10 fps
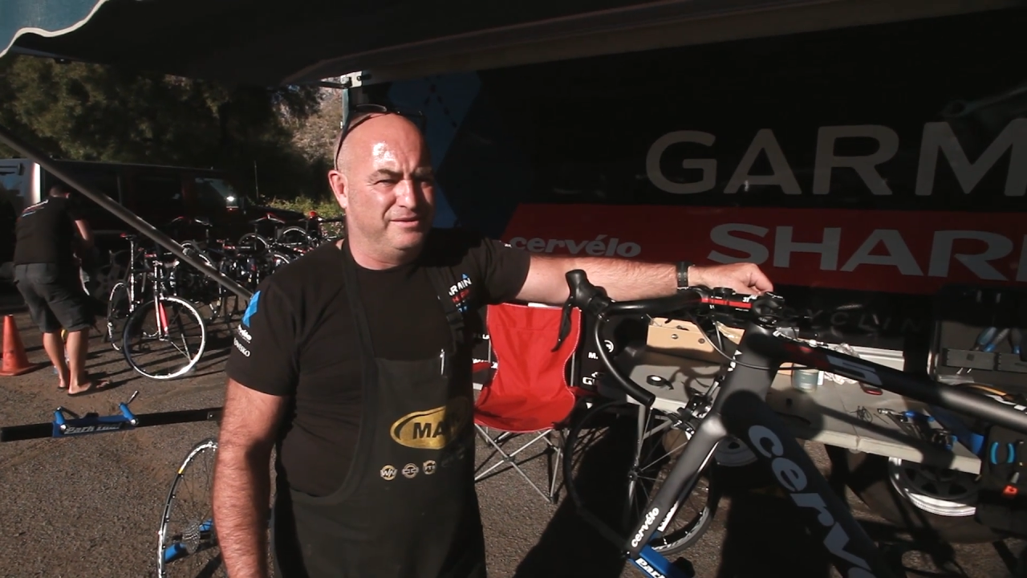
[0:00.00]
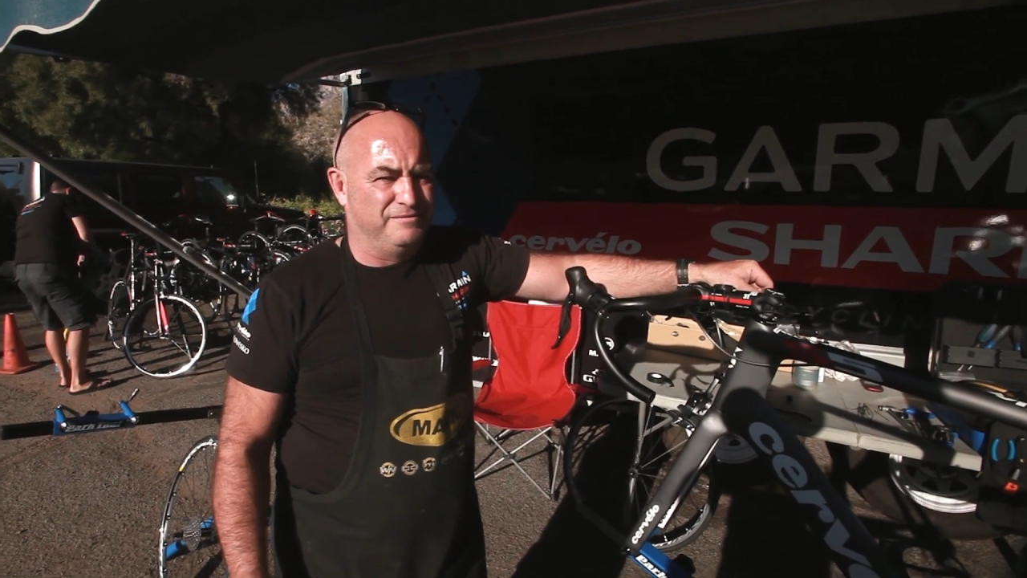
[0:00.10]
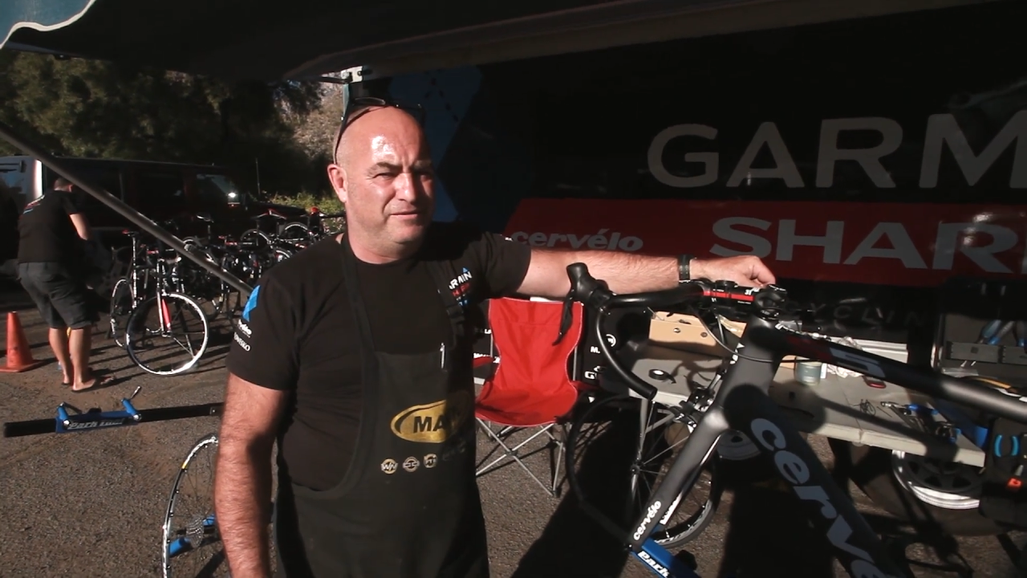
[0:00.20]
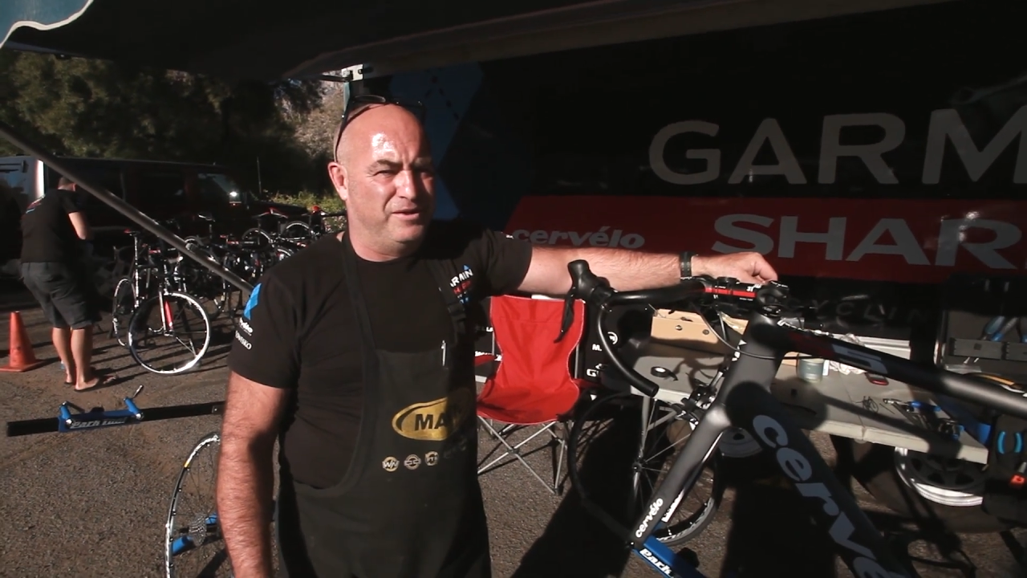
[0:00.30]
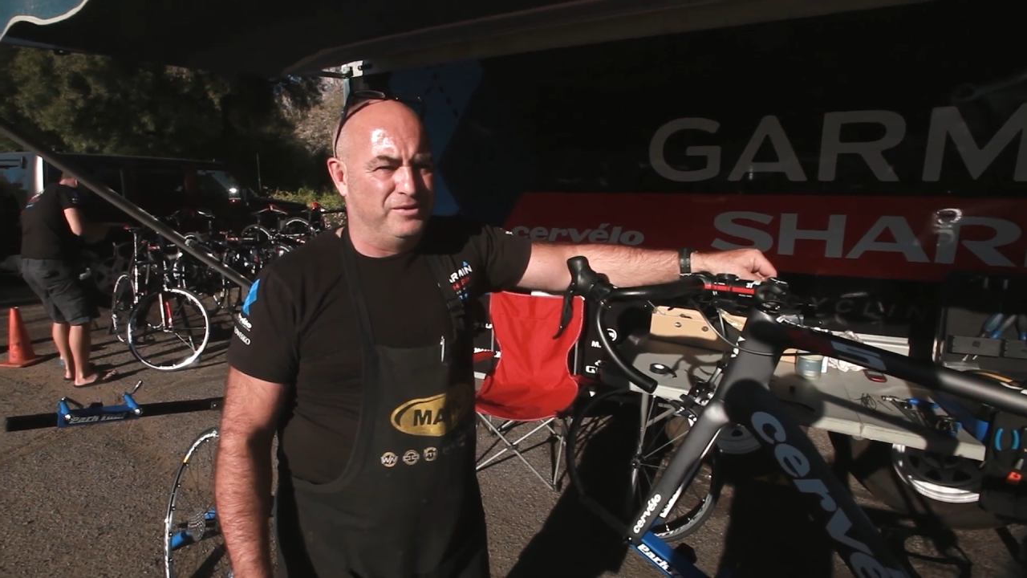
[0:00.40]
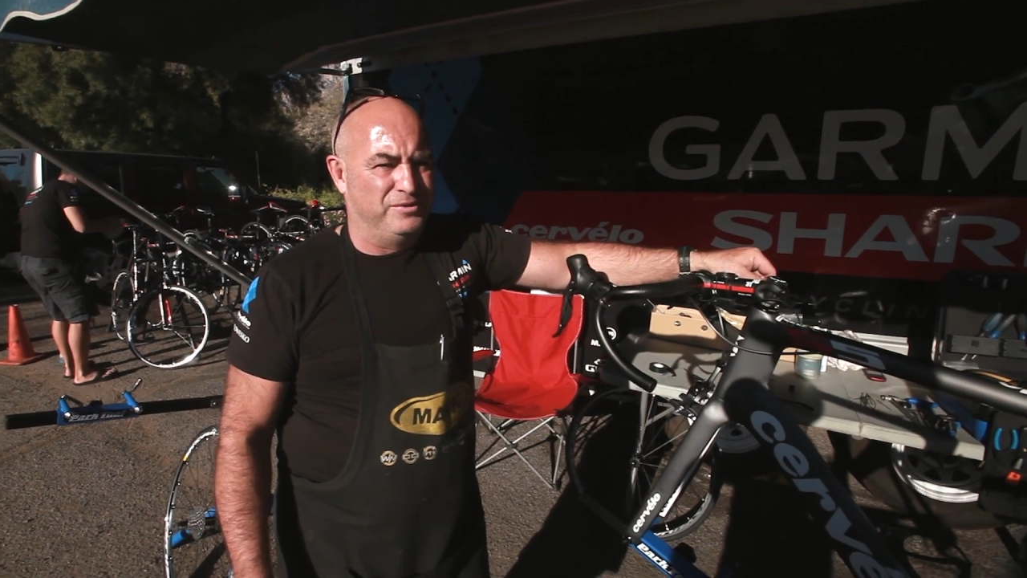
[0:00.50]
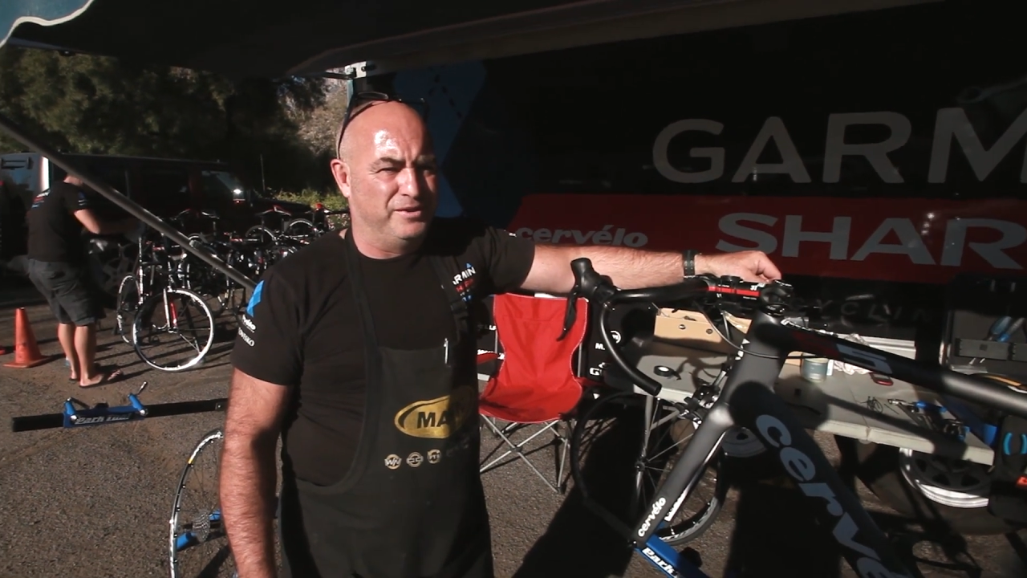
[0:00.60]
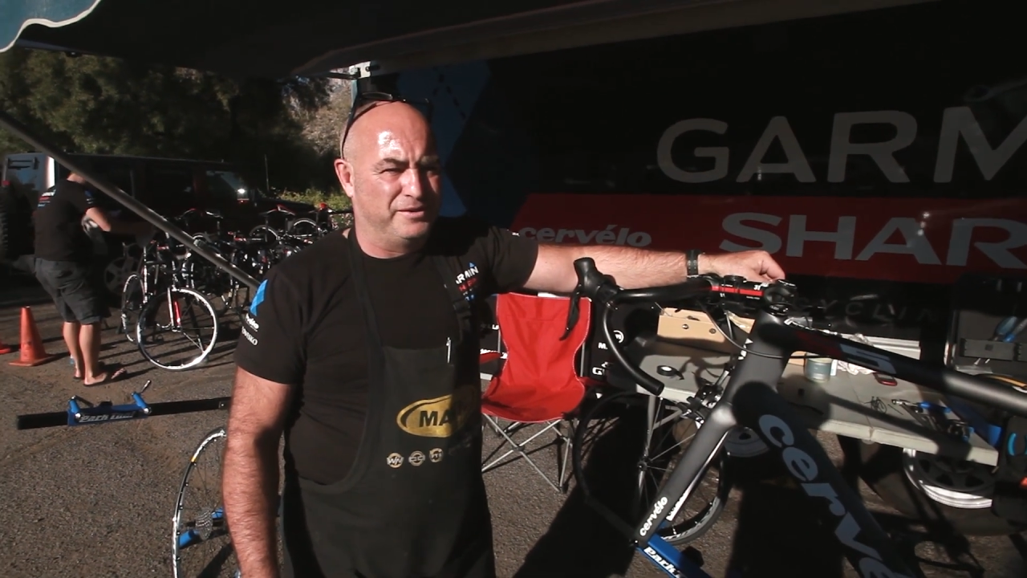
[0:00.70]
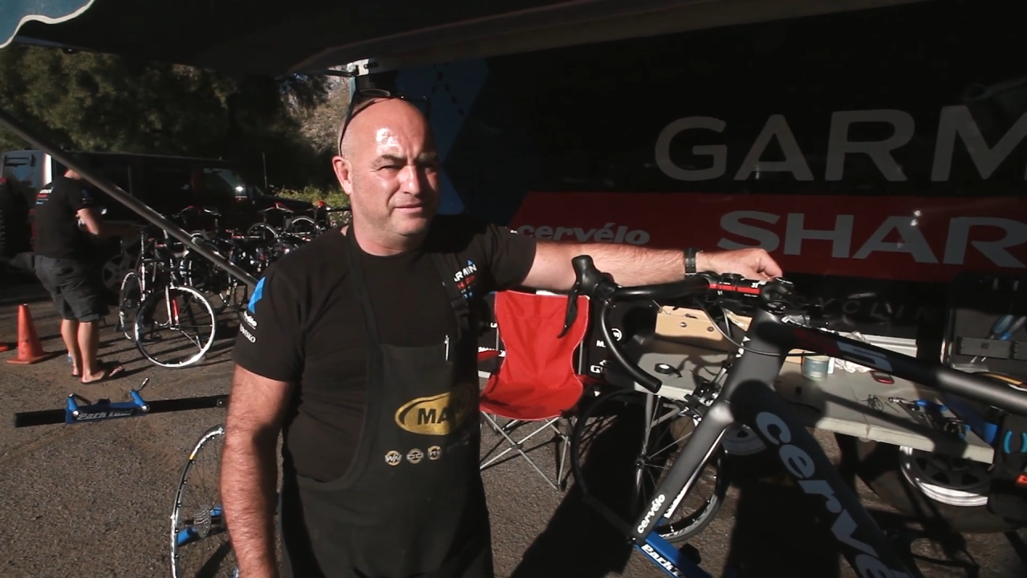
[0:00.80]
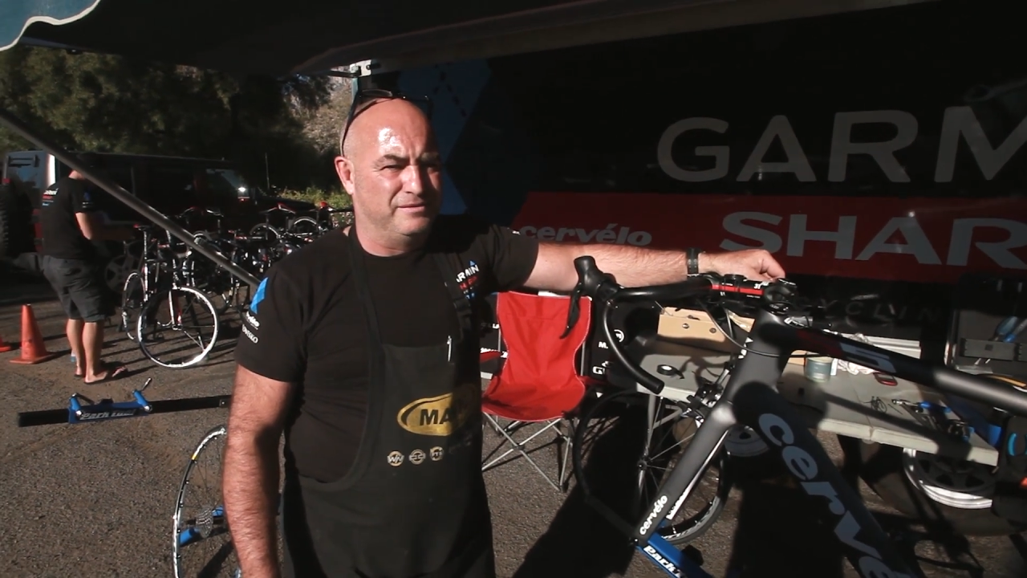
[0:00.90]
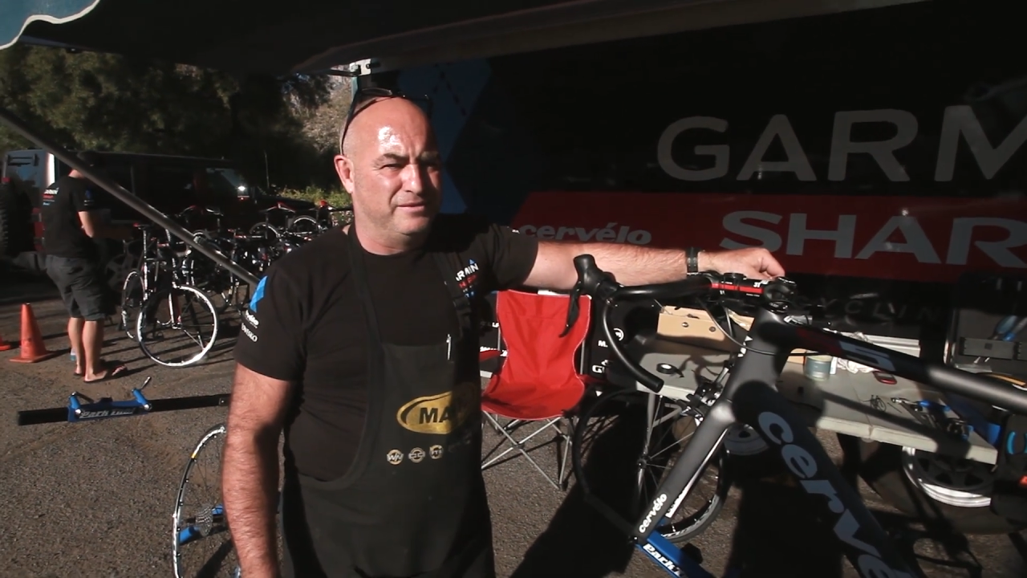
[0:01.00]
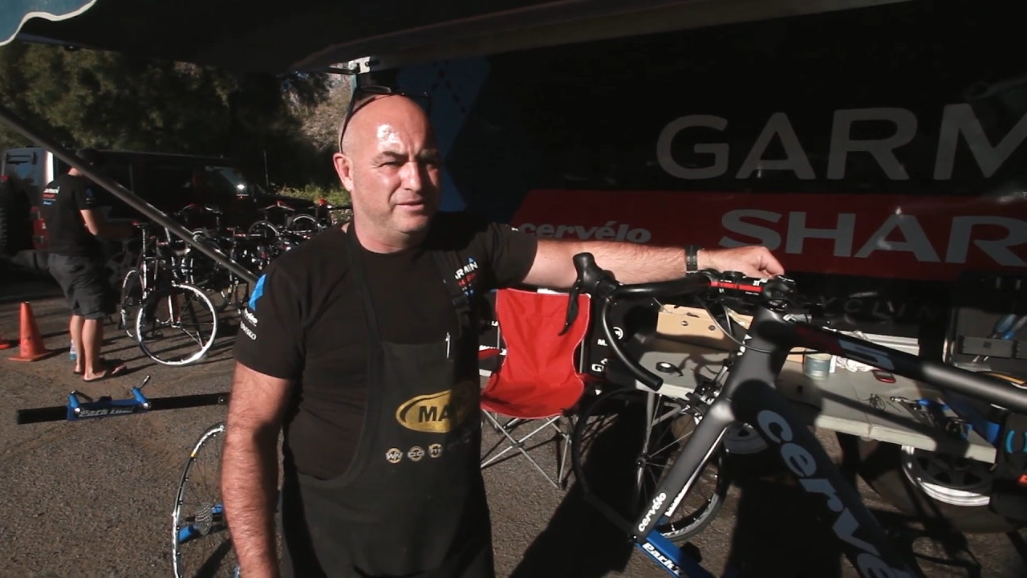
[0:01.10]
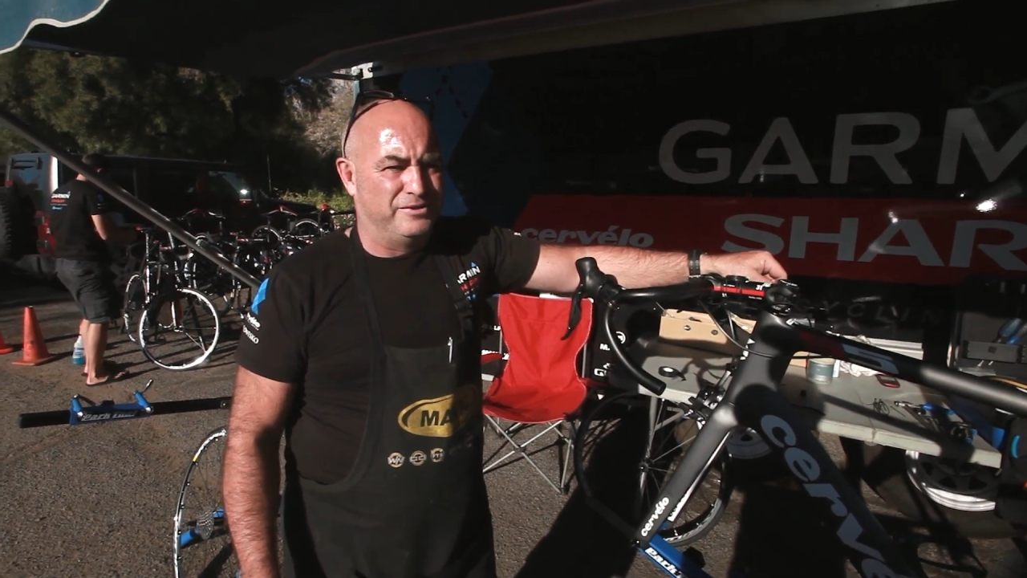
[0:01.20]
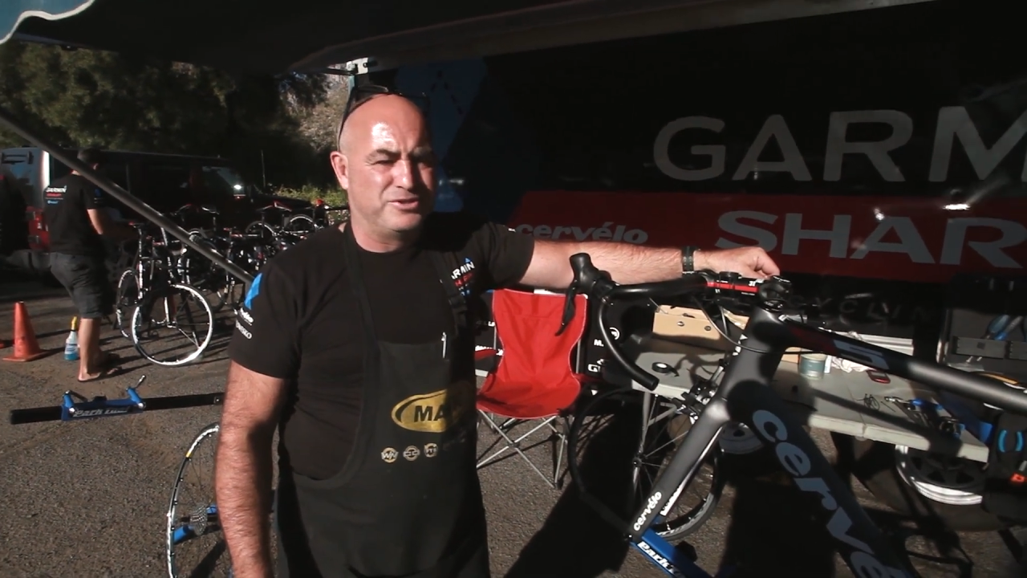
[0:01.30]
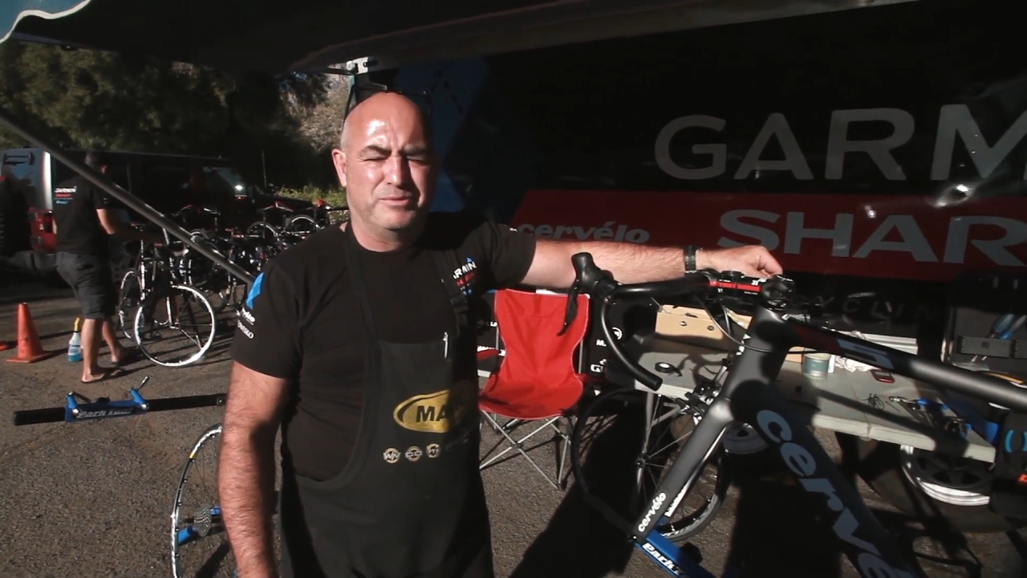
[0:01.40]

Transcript: the volume, like the large